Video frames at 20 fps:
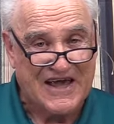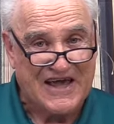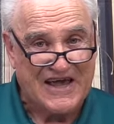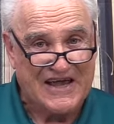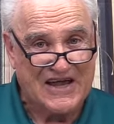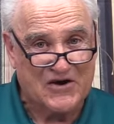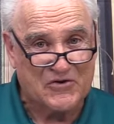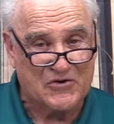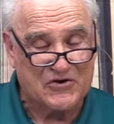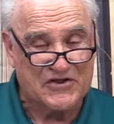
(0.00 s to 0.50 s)

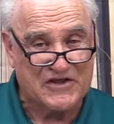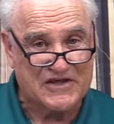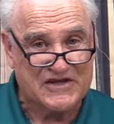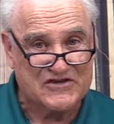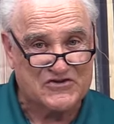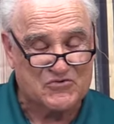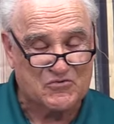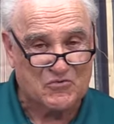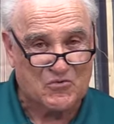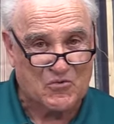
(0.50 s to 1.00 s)
Here were
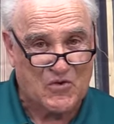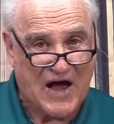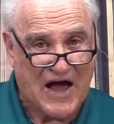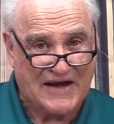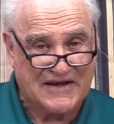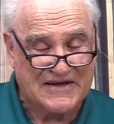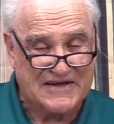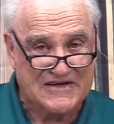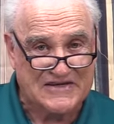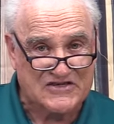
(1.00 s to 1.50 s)
these
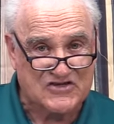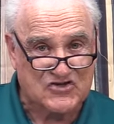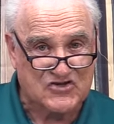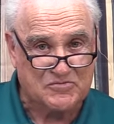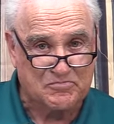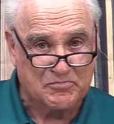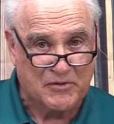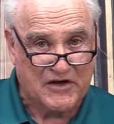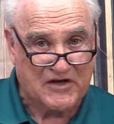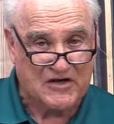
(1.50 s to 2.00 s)
rotten,
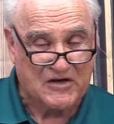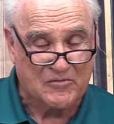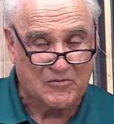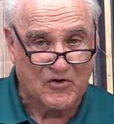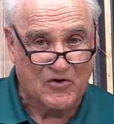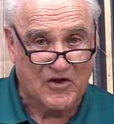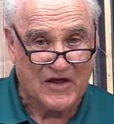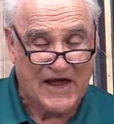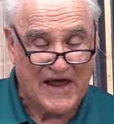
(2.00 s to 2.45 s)
despicable,